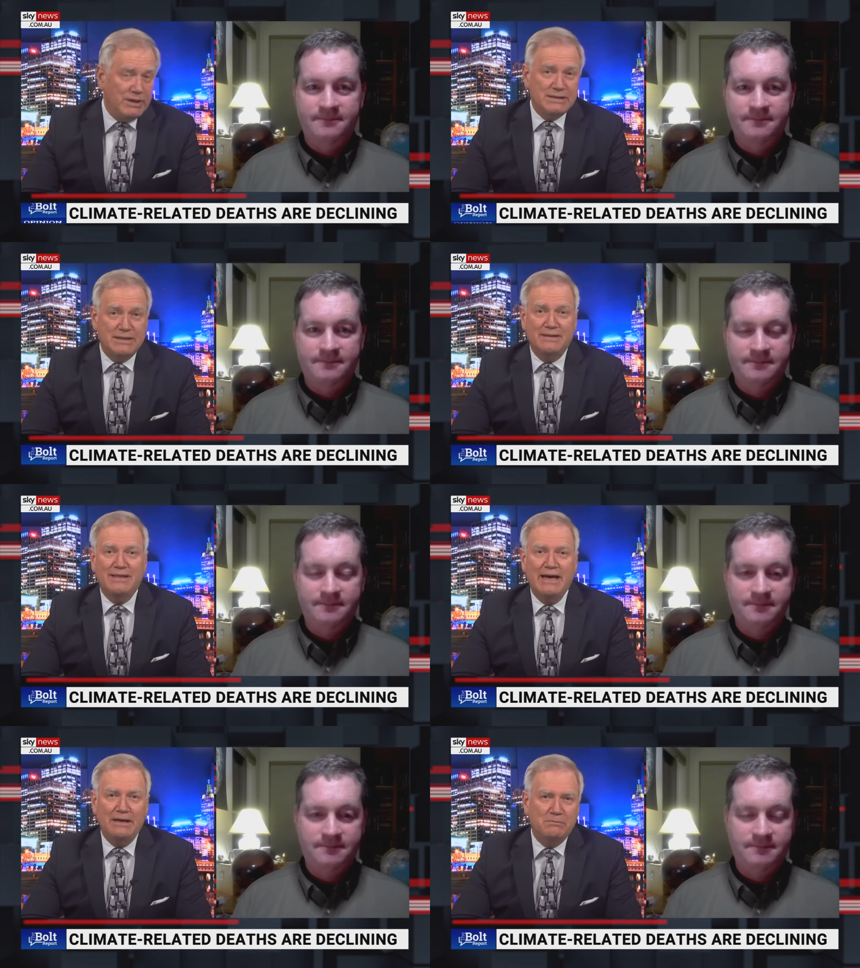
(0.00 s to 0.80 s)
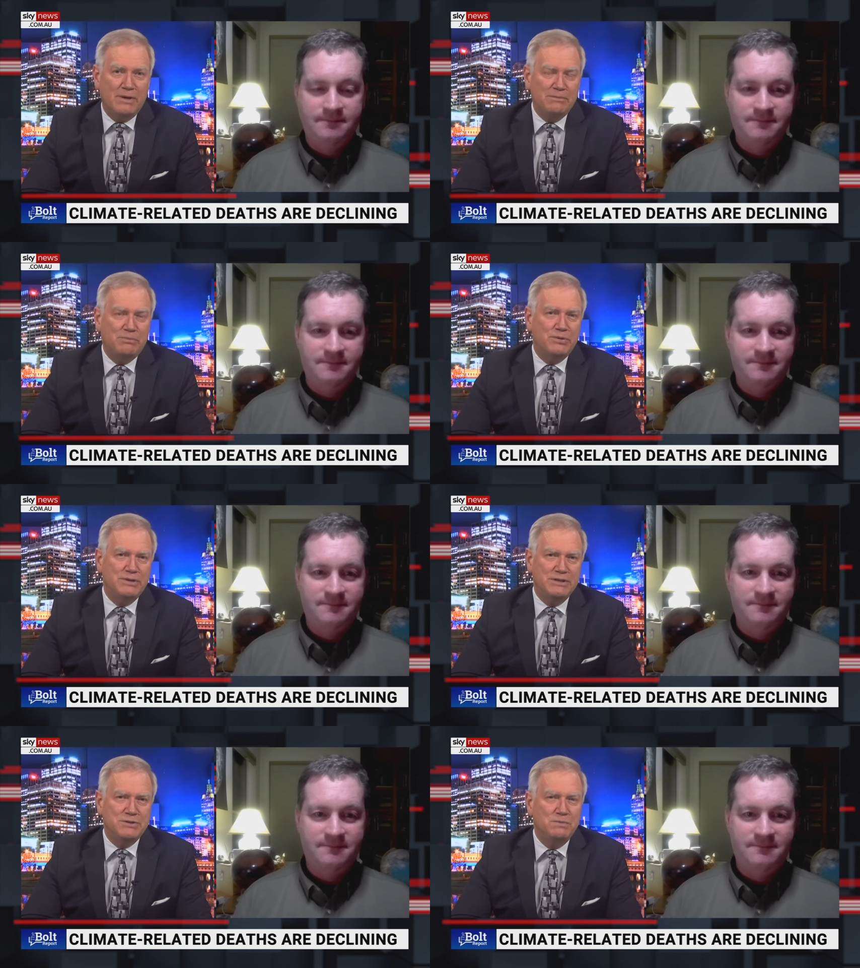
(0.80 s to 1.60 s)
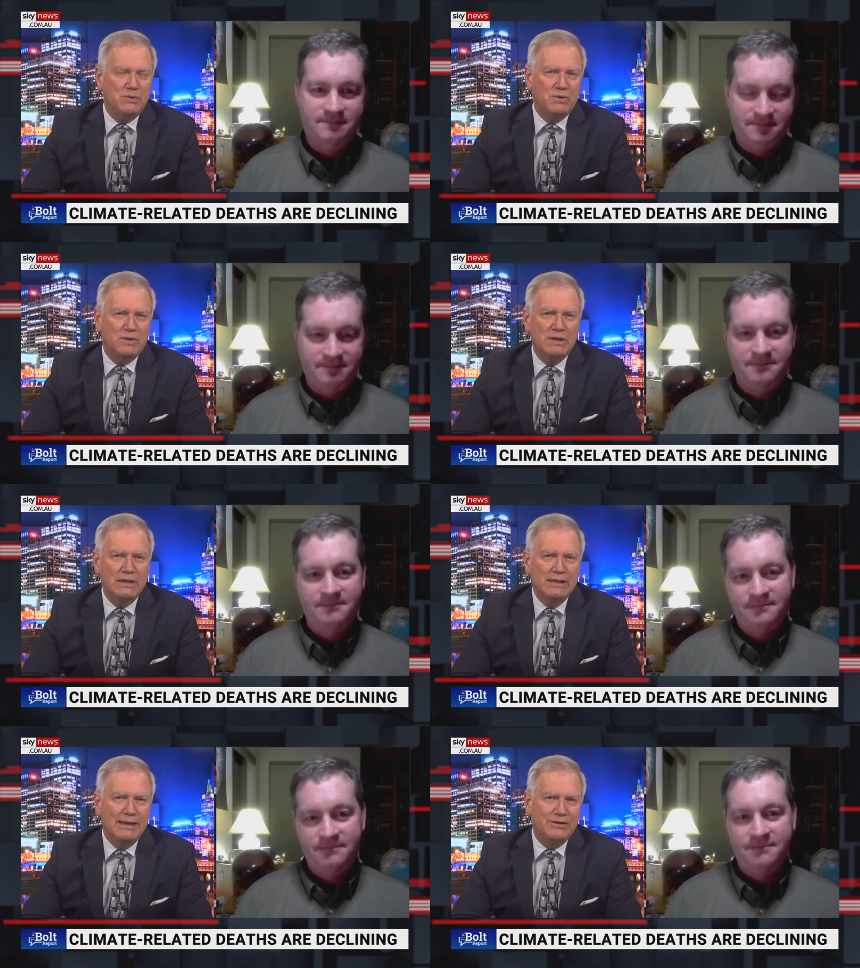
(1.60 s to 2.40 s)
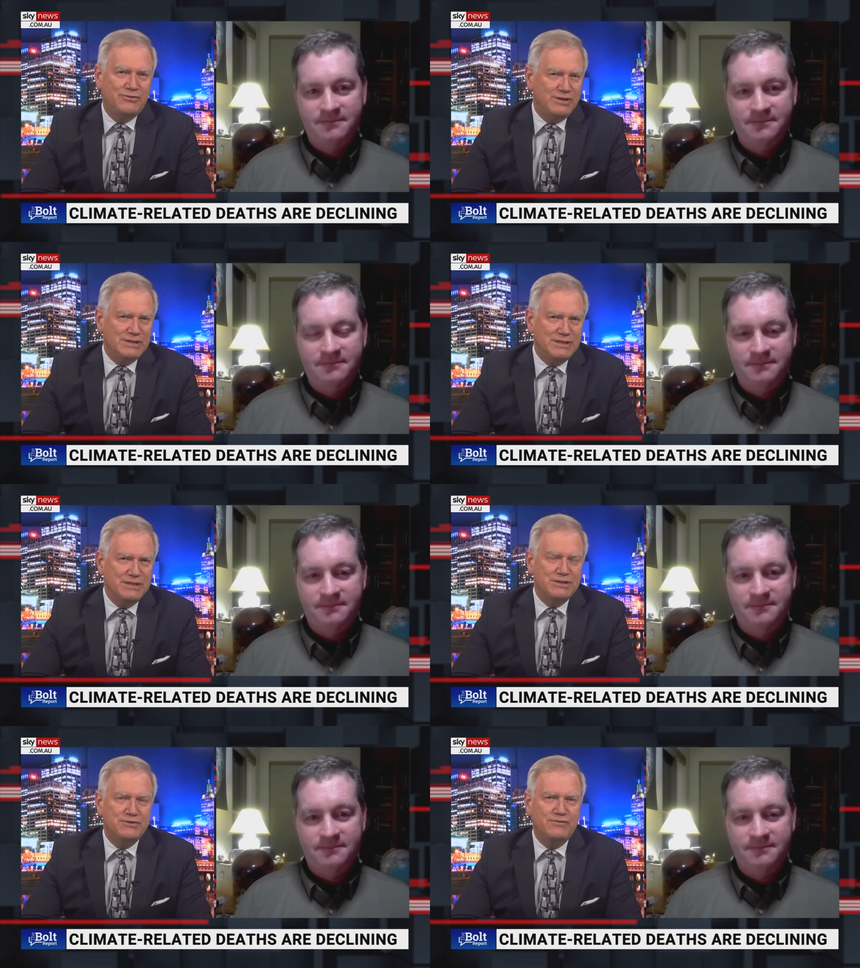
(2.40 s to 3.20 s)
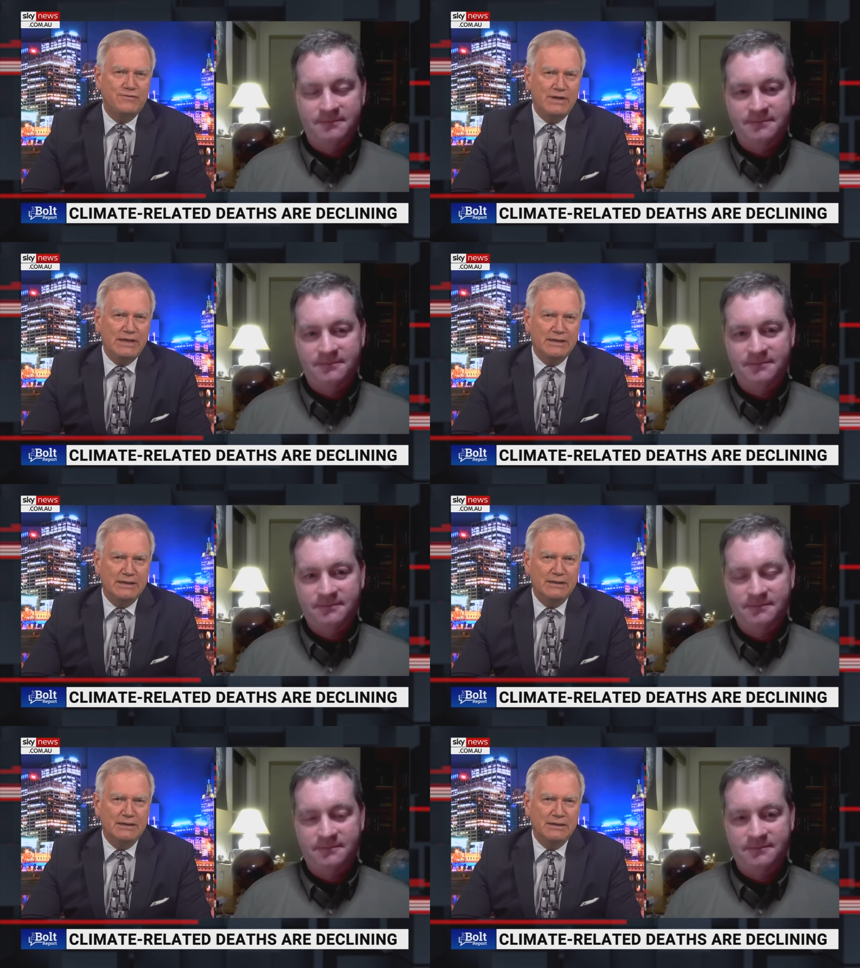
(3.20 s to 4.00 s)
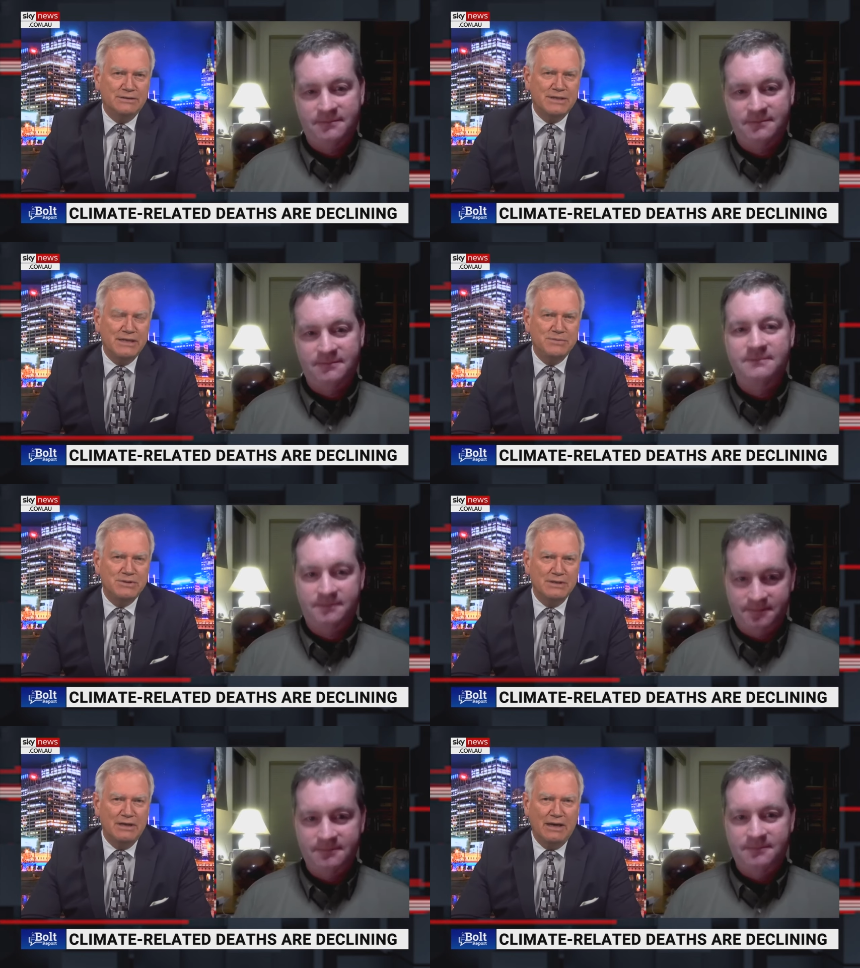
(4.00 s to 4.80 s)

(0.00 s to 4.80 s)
Speaker 1: isn't that. My point is more addressing this fear that seems